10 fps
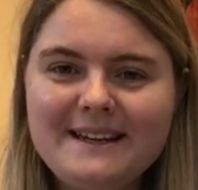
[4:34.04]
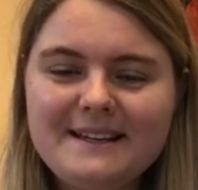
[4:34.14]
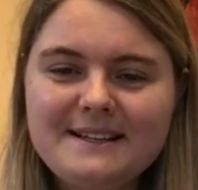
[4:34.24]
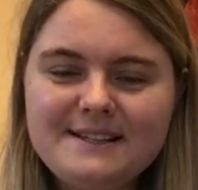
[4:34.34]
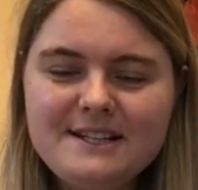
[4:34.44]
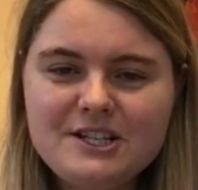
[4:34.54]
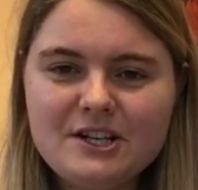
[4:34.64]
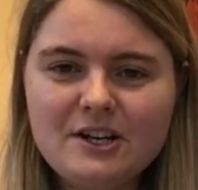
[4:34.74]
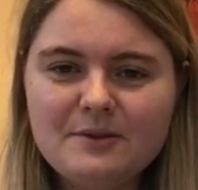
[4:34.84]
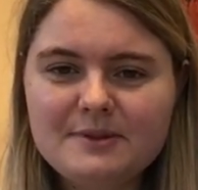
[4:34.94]
C
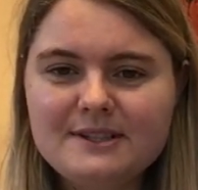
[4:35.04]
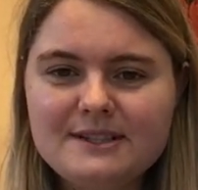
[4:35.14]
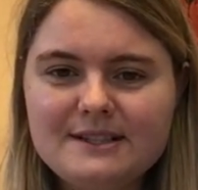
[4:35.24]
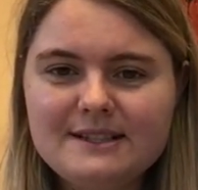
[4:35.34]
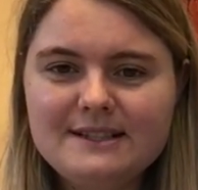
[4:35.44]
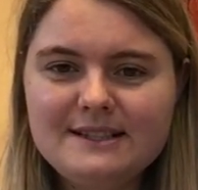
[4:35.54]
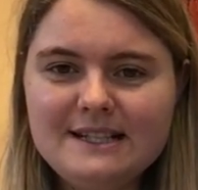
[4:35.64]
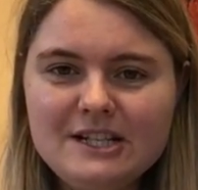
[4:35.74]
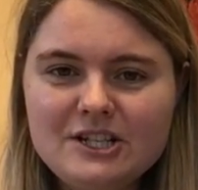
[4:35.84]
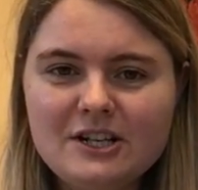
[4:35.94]
sharp,
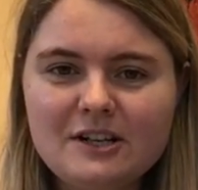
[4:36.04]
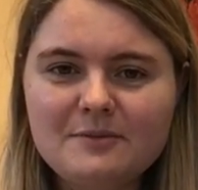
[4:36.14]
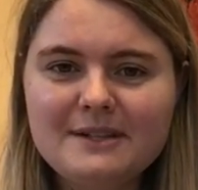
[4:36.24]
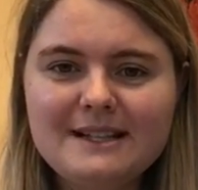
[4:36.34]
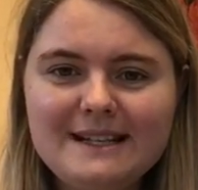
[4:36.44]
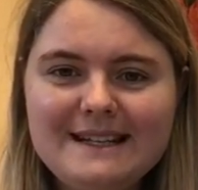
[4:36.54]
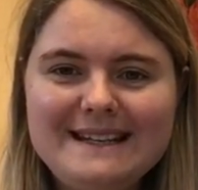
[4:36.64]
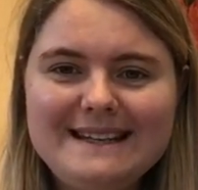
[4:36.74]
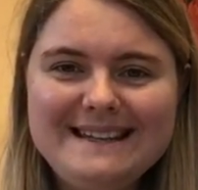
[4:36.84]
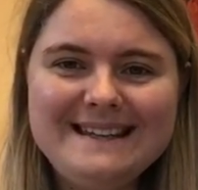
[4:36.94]
D sharp,
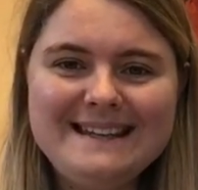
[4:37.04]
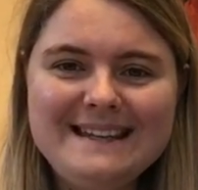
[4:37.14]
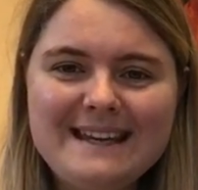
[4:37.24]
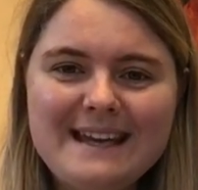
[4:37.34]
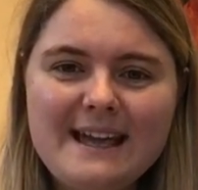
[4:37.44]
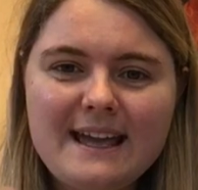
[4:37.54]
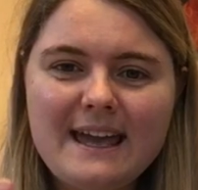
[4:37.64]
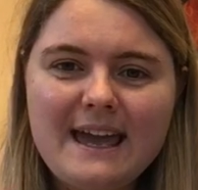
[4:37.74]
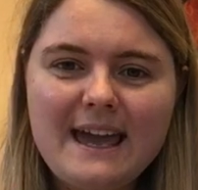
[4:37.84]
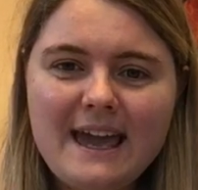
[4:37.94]
E,
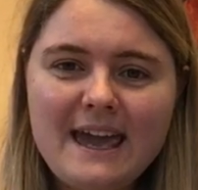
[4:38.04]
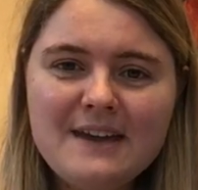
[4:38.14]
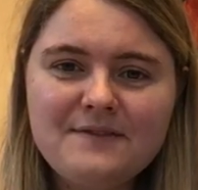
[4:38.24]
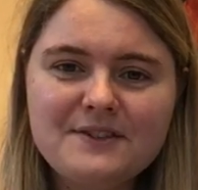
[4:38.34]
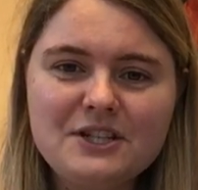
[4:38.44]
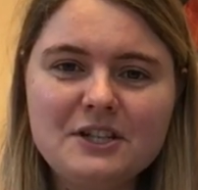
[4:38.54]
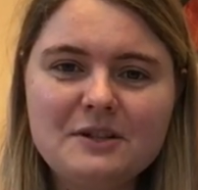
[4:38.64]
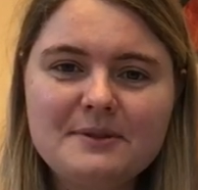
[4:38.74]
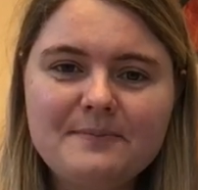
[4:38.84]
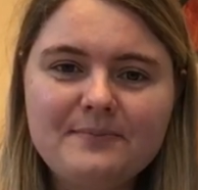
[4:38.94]
F sharp.
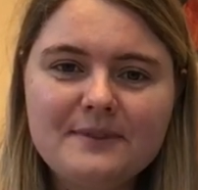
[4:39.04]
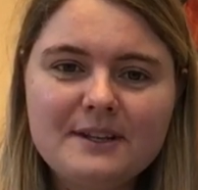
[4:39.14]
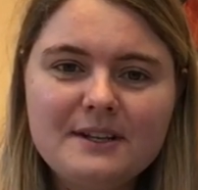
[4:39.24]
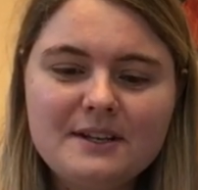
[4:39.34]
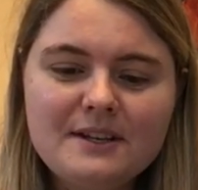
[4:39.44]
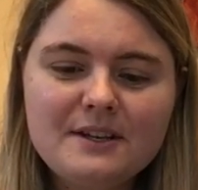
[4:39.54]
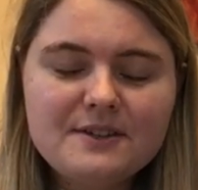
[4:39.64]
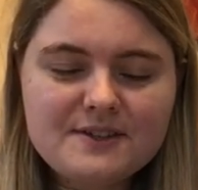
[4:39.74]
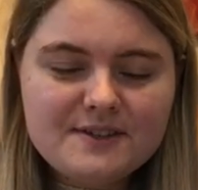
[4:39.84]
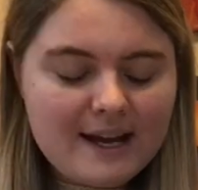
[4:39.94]

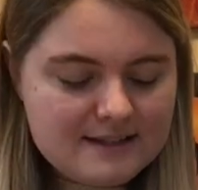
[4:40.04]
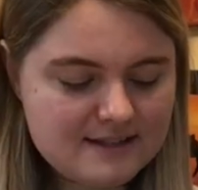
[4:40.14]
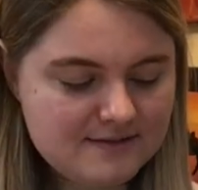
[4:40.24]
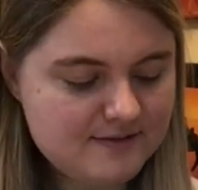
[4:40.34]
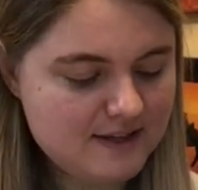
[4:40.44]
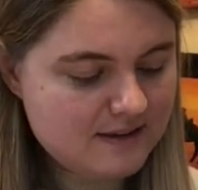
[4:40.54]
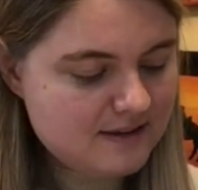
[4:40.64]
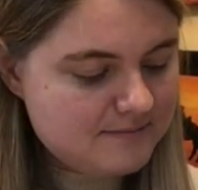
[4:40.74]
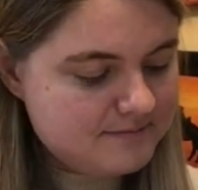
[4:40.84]
So that's a fifth.